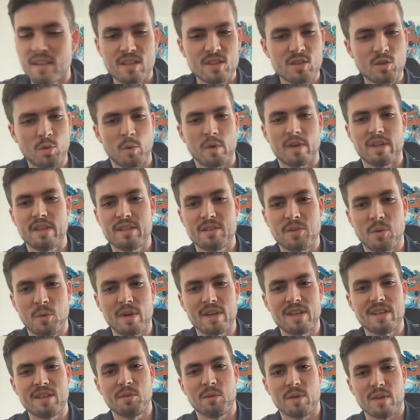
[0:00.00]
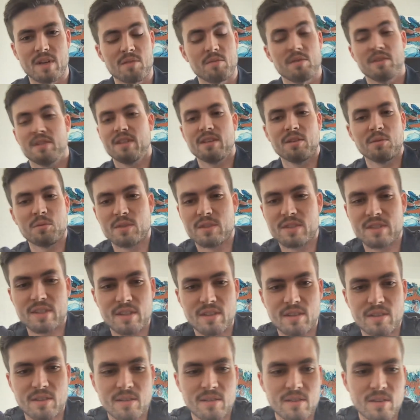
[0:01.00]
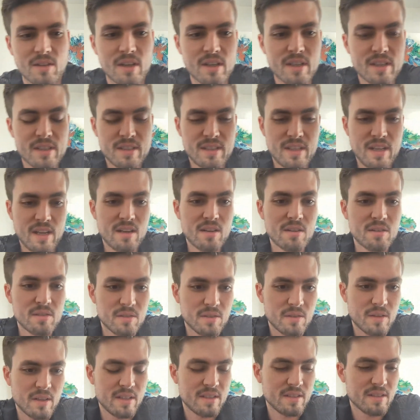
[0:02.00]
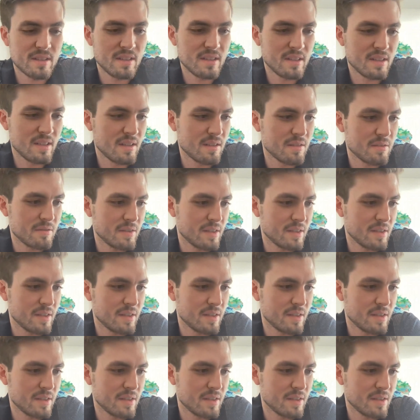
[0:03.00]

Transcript: 2020 when everything was still locked down, crazy enough.